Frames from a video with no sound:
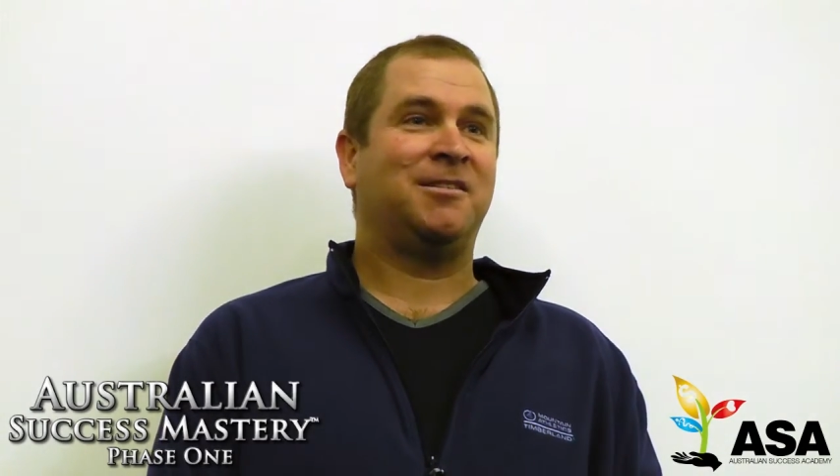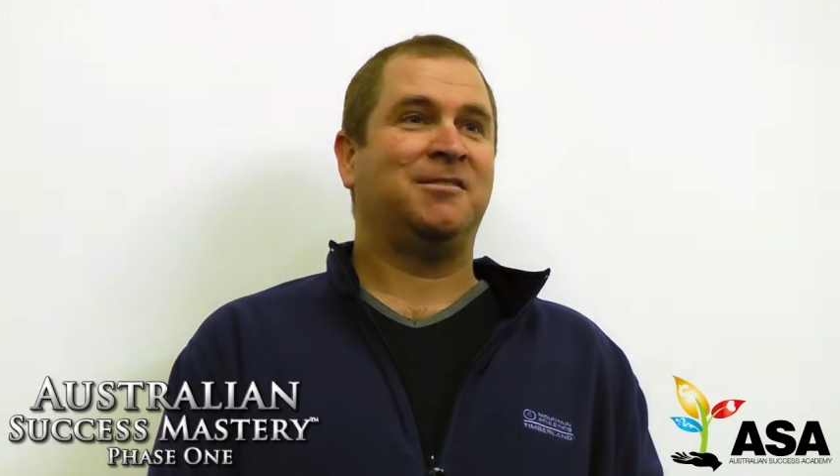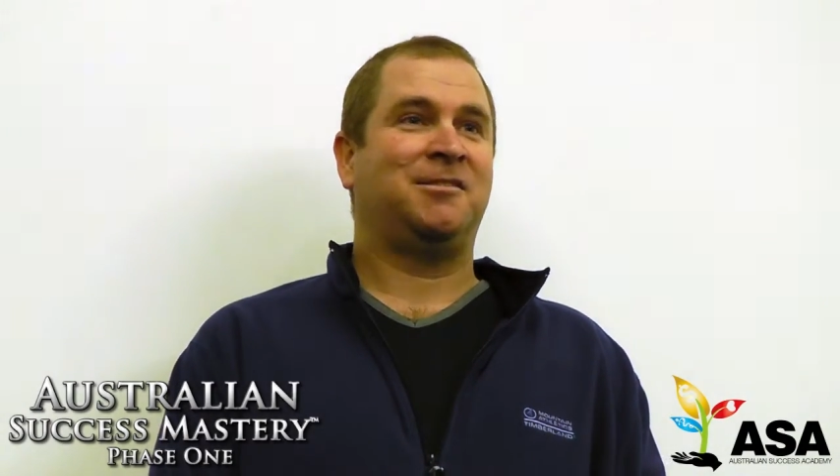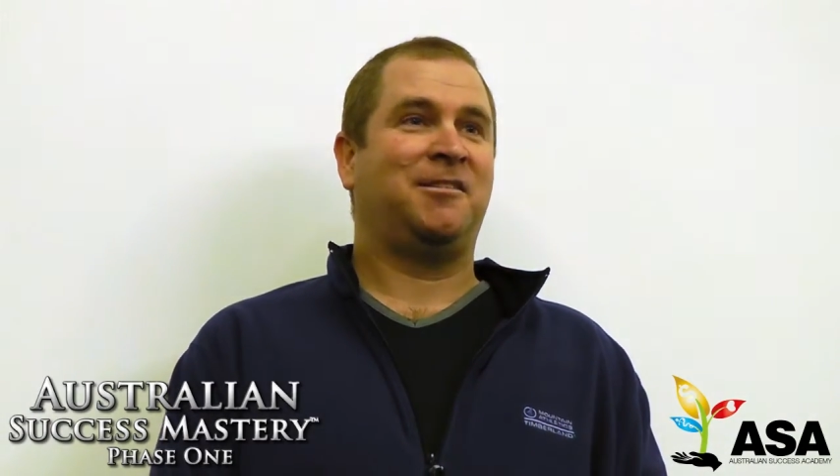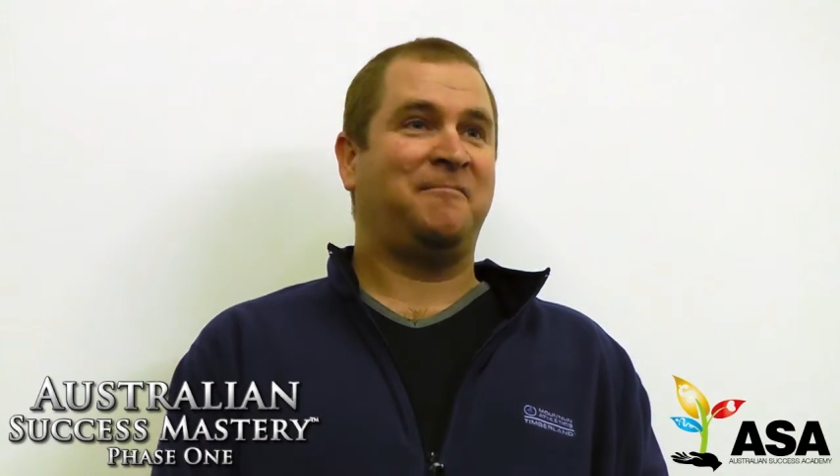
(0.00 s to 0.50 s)

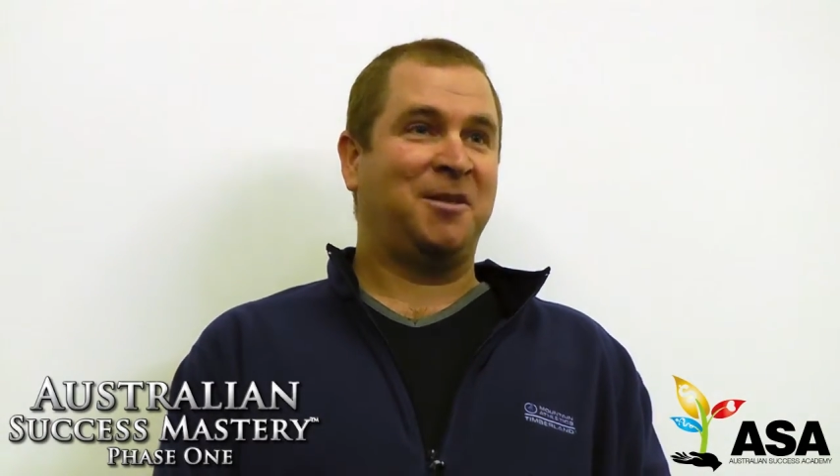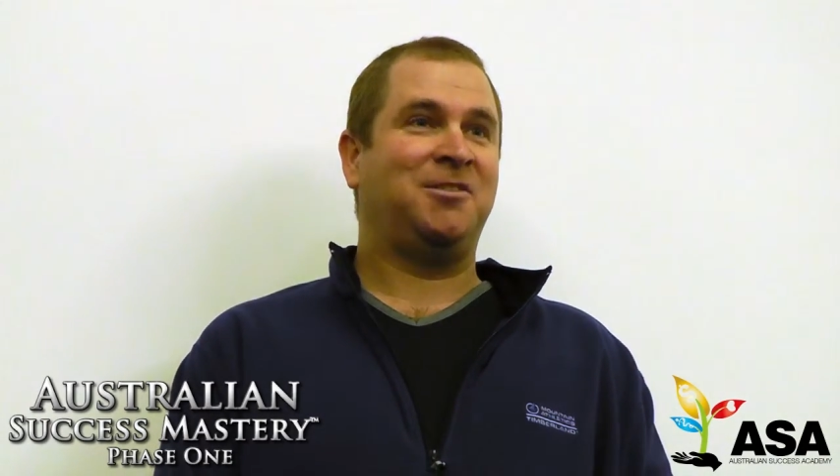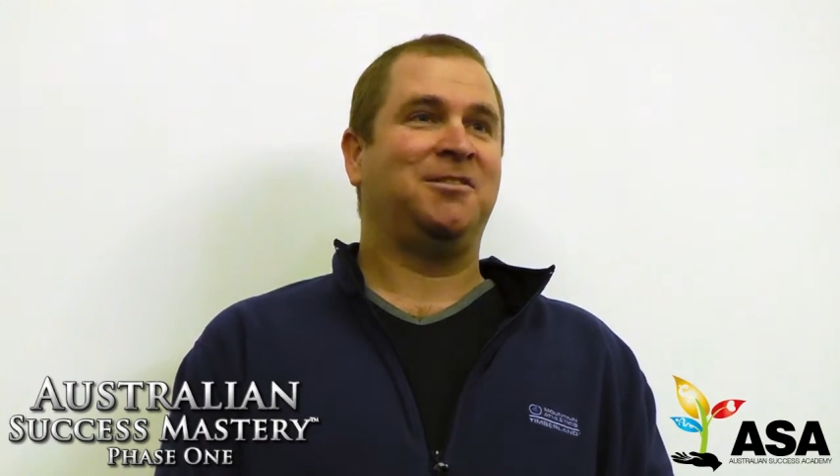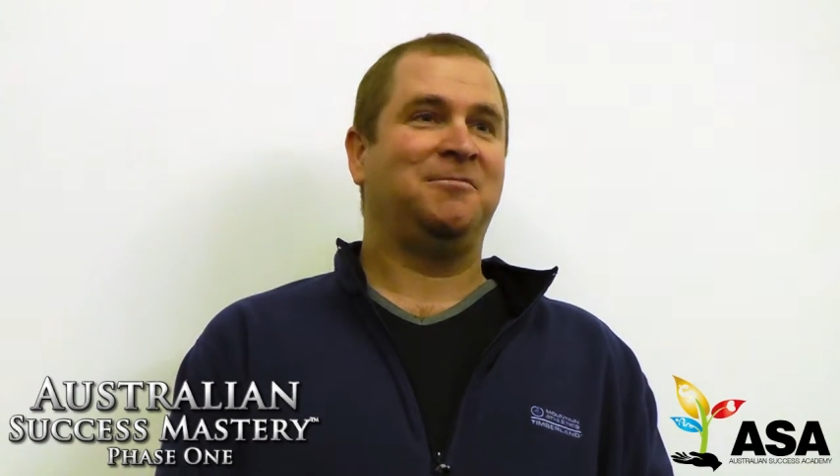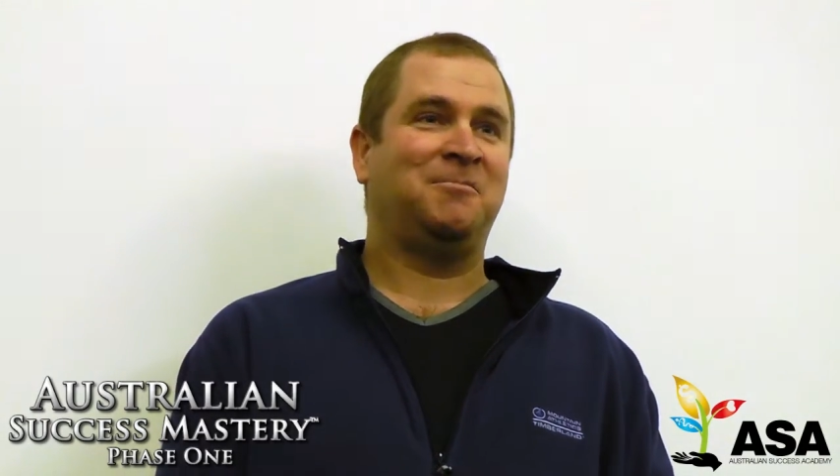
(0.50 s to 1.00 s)
as I've
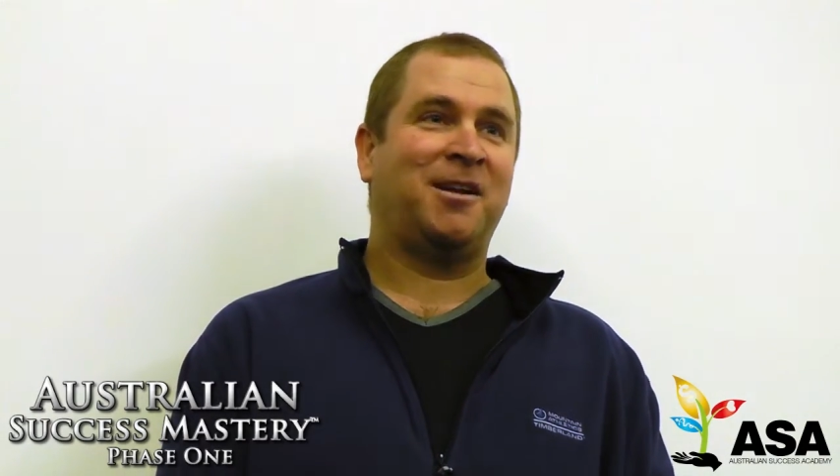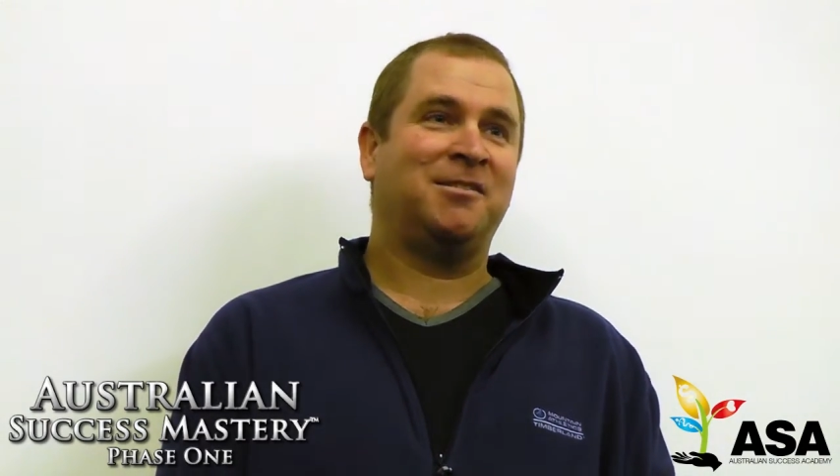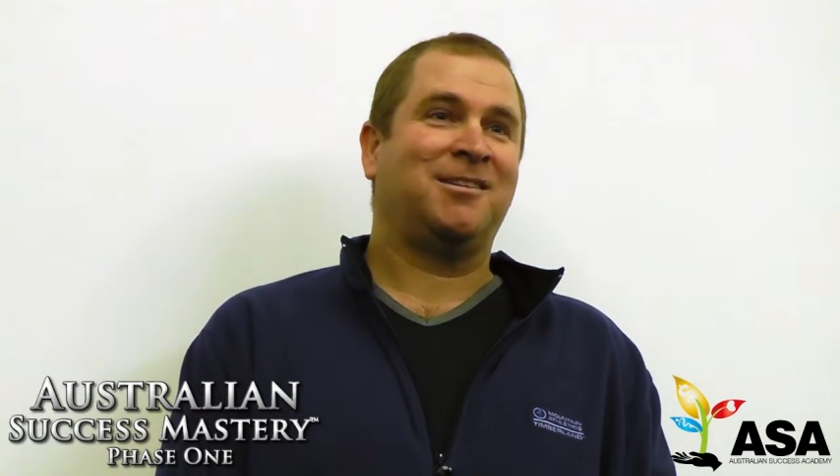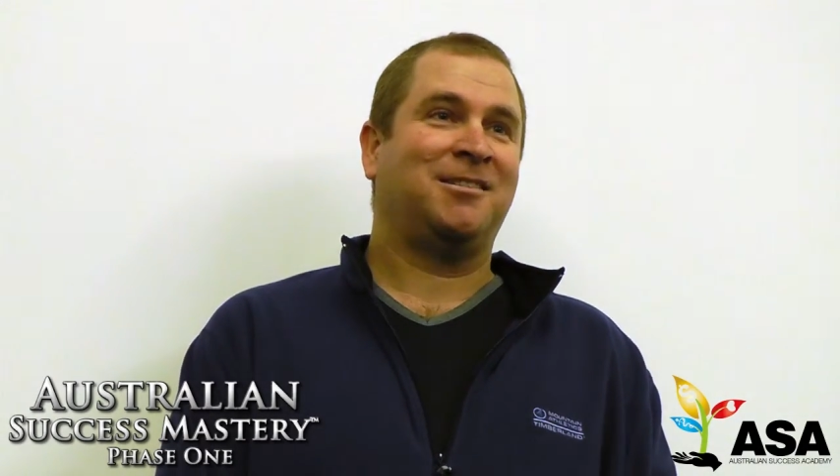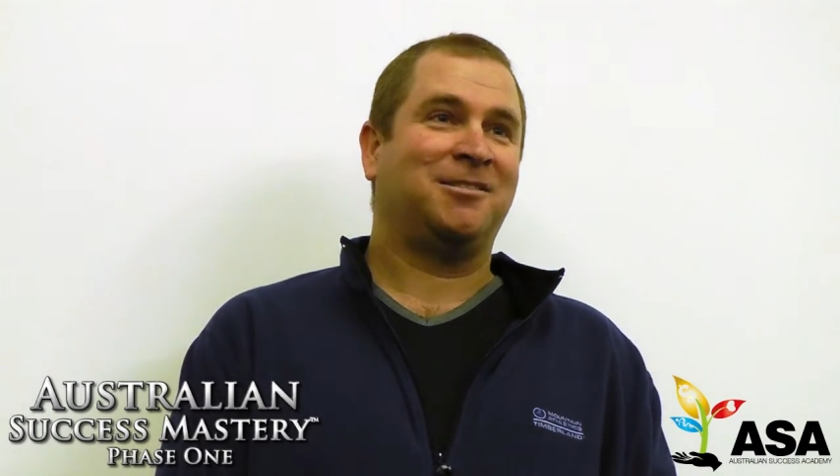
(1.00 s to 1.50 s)
mentioned,
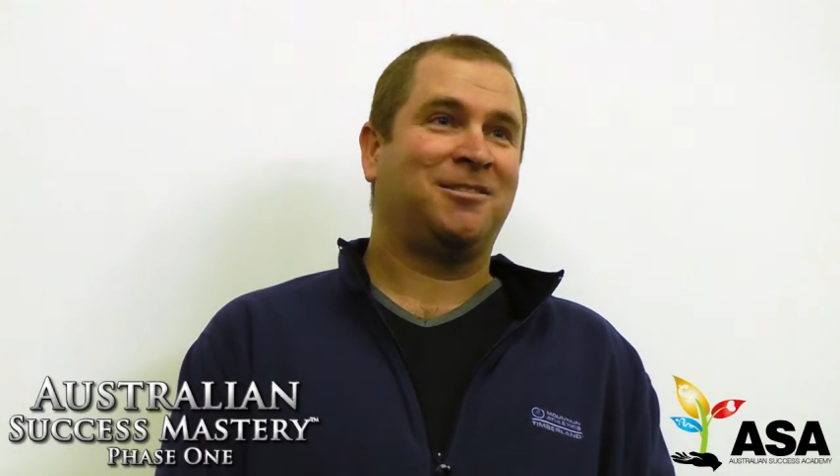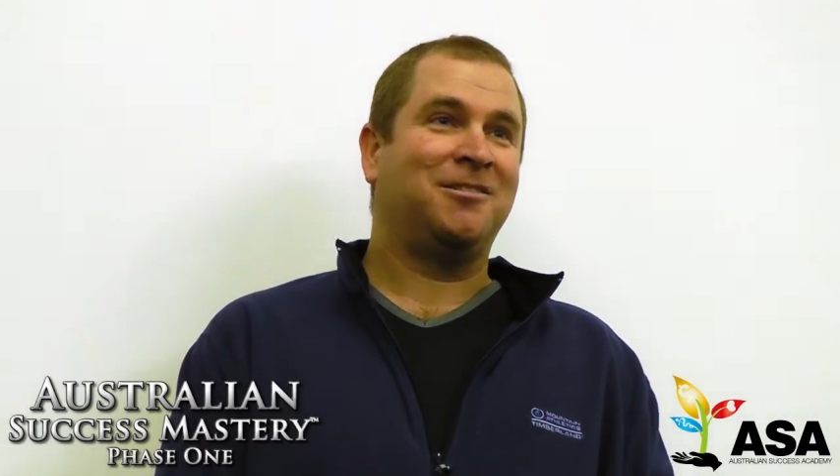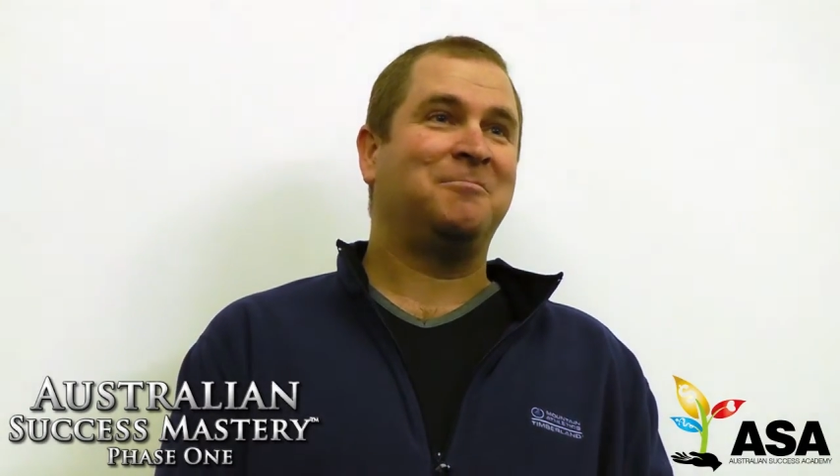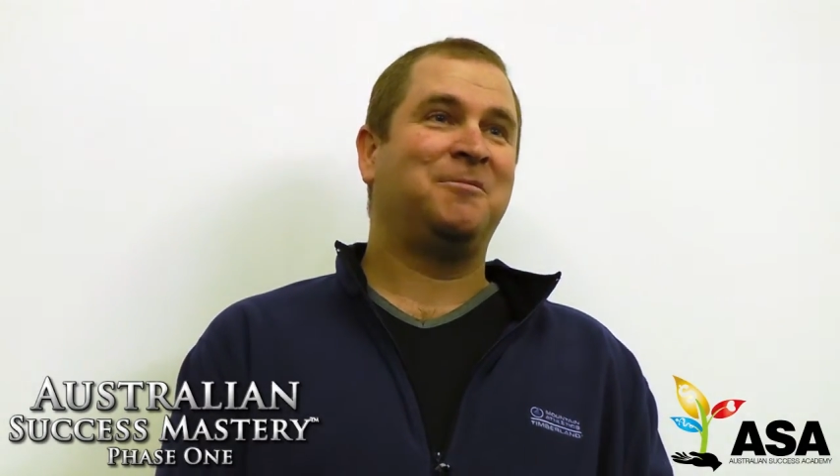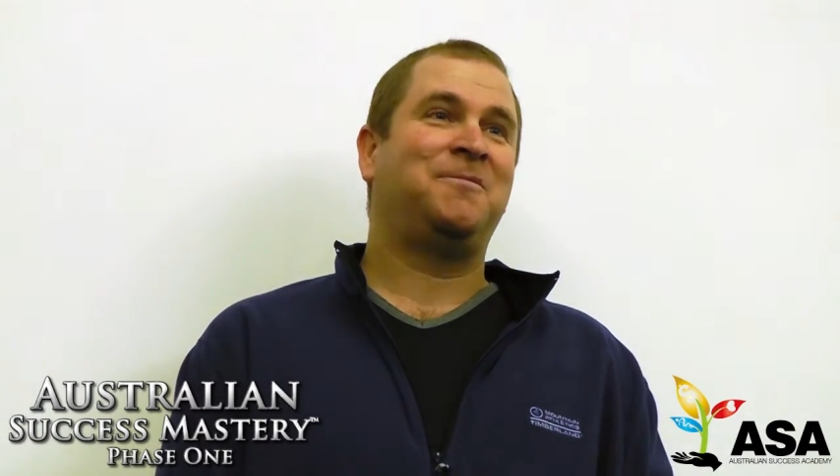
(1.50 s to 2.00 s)
has had a
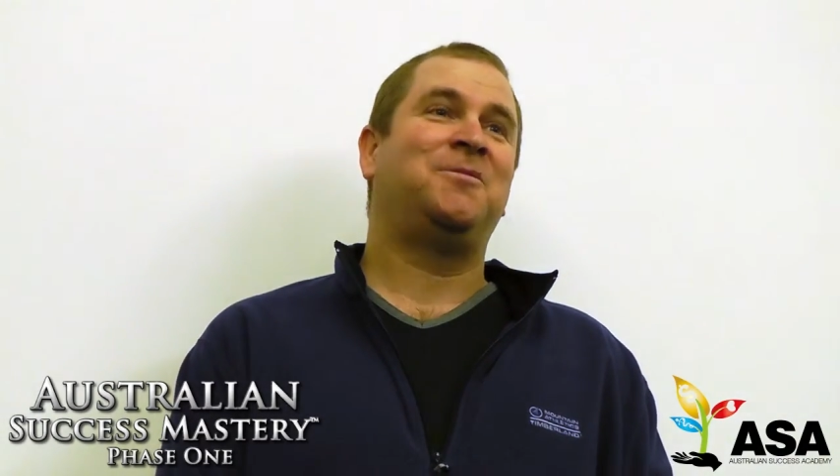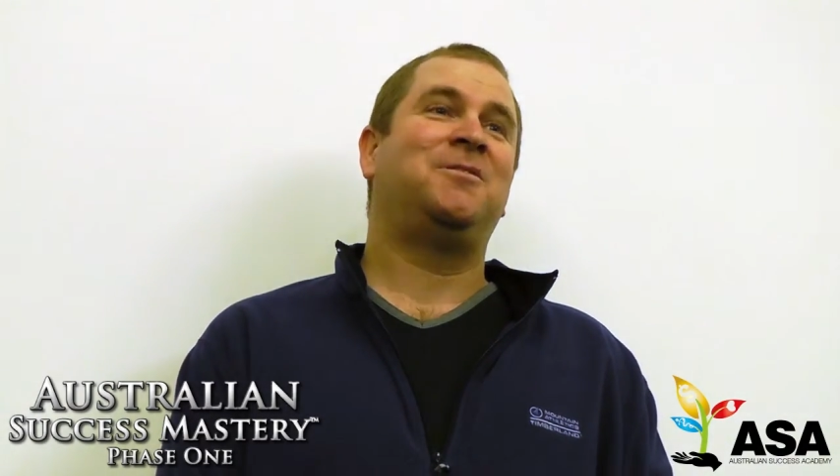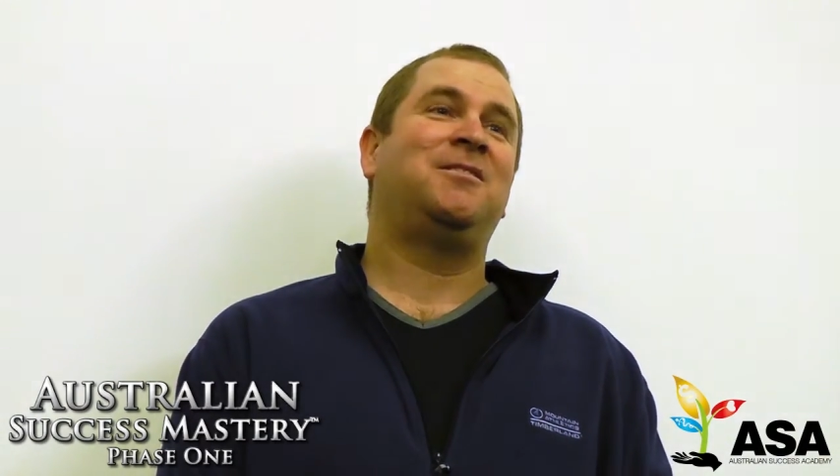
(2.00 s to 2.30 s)
stroke before.